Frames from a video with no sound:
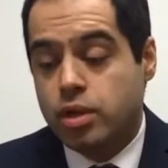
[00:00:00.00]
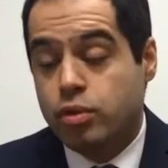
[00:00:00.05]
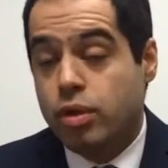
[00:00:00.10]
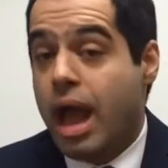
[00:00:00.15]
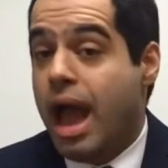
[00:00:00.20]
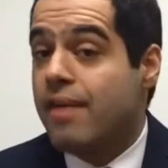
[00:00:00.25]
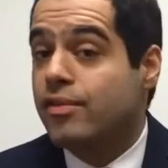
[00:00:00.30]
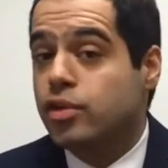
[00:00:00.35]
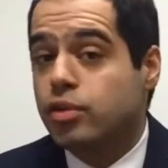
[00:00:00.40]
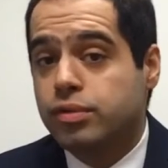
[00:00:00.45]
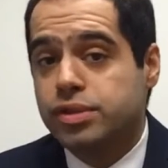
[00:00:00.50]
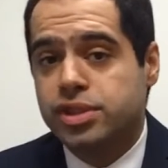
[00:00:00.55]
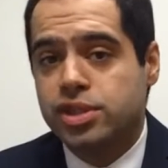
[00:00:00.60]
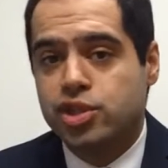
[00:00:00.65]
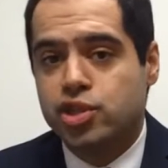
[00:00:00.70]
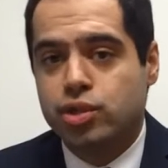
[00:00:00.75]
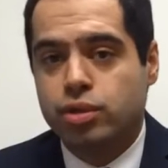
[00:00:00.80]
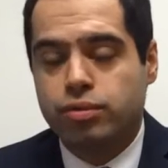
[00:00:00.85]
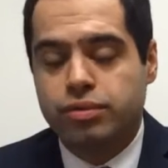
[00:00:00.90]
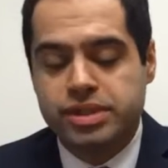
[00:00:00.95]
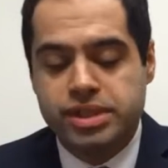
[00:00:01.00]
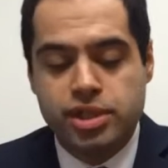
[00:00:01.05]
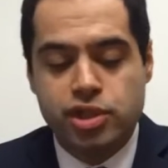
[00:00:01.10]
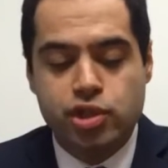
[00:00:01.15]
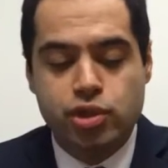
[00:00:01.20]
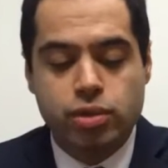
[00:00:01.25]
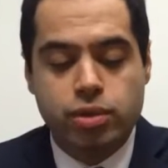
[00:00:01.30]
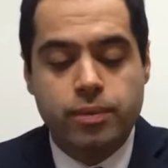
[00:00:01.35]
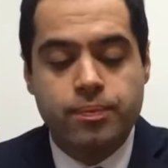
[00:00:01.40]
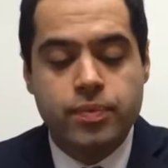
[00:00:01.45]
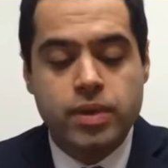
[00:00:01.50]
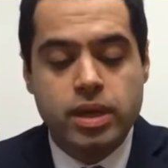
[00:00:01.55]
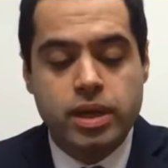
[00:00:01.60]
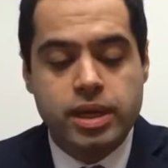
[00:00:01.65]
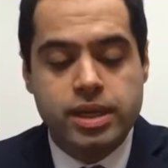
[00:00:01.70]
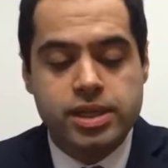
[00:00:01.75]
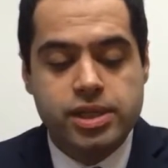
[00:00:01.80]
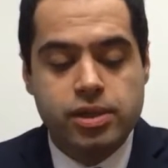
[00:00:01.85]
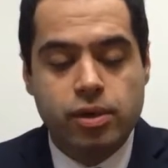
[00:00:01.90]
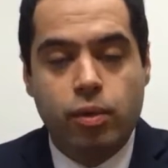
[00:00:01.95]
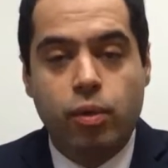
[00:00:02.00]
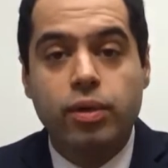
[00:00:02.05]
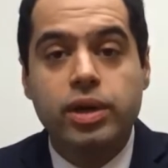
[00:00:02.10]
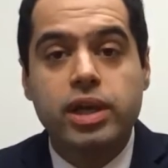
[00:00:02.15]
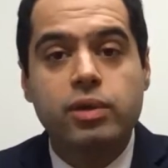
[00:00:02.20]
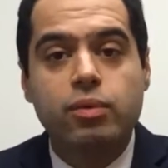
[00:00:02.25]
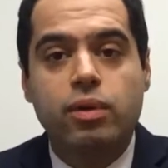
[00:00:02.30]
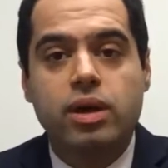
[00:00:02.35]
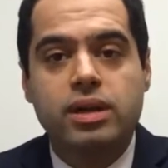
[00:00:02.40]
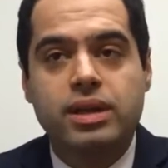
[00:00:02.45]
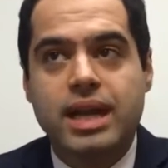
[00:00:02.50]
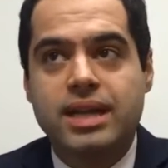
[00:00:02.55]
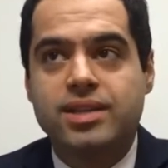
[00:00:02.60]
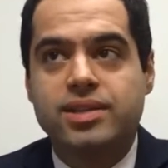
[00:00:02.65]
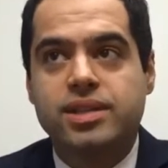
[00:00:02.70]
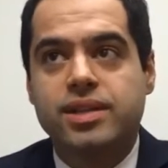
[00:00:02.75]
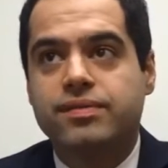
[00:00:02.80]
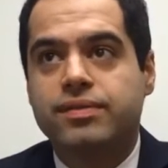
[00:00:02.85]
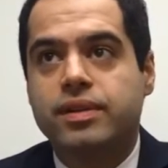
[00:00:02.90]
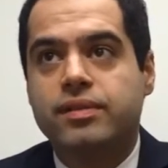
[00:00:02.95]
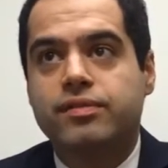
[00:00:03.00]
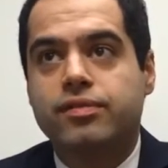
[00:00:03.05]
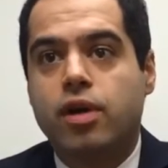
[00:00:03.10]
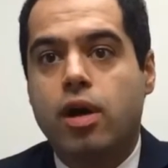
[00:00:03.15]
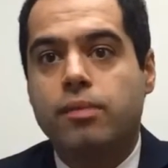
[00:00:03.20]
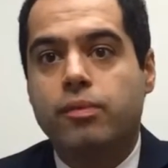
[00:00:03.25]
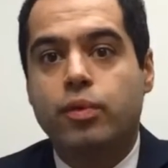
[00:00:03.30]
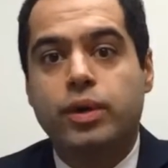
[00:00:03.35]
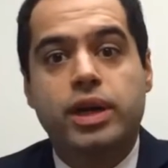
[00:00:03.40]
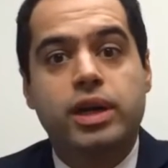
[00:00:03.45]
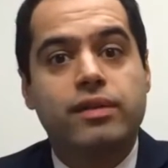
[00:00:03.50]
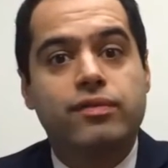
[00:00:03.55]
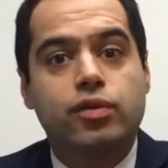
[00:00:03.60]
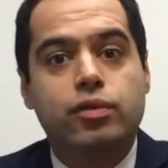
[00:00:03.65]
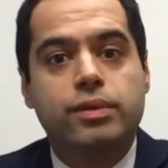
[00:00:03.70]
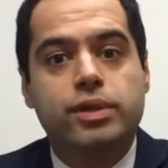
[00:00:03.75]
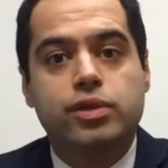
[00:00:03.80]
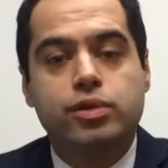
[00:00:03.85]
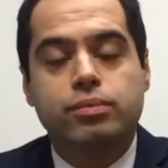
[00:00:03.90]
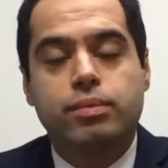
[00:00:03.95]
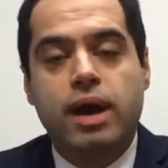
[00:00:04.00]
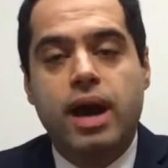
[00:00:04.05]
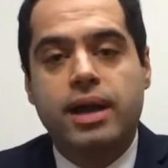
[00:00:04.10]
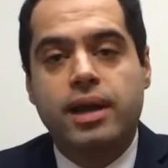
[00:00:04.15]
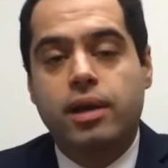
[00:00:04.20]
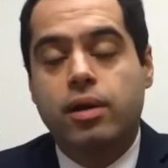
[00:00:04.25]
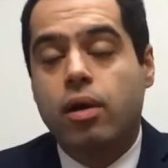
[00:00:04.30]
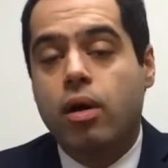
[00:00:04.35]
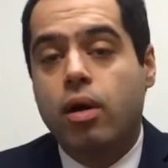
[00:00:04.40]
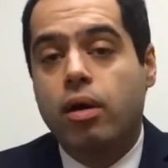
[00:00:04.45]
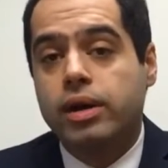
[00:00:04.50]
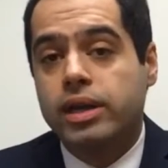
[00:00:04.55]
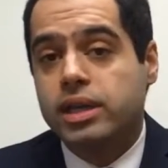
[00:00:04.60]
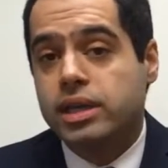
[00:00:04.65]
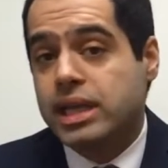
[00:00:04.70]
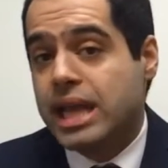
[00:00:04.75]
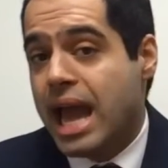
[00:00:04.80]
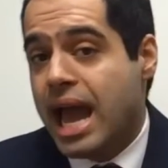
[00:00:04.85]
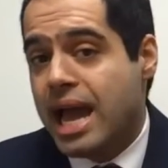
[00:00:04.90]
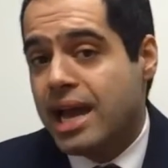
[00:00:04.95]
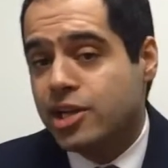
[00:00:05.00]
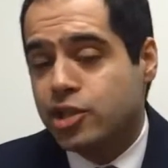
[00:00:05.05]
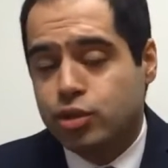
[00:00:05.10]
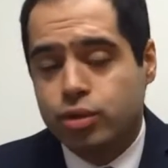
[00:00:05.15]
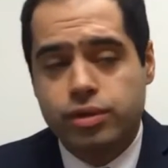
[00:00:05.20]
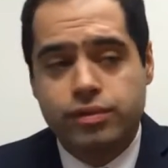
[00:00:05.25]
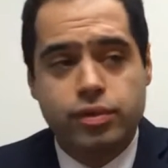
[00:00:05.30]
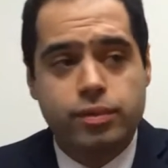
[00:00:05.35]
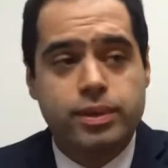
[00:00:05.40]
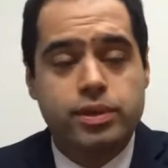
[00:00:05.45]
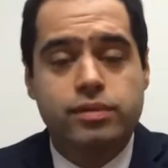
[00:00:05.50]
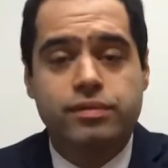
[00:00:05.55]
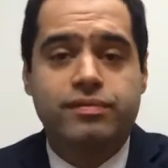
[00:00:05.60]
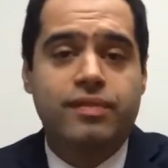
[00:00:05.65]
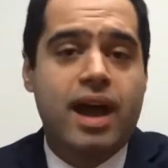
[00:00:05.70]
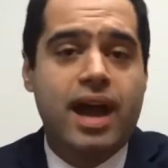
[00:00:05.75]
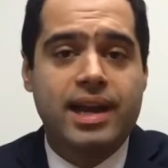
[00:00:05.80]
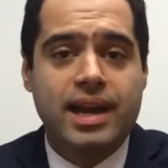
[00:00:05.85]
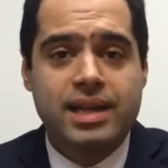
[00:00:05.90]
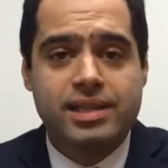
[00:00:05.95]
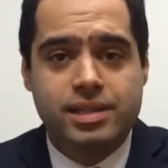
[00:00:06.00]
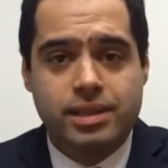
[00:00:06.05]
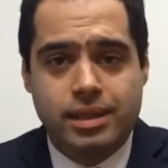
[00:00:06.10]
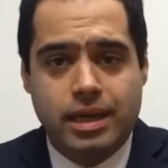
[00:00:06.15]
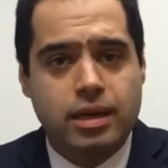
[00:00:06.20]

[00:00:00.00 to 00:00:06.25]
You have your residual. Residual is the only one that's different from whether if you were to buy a car in cash or if you were to finance it.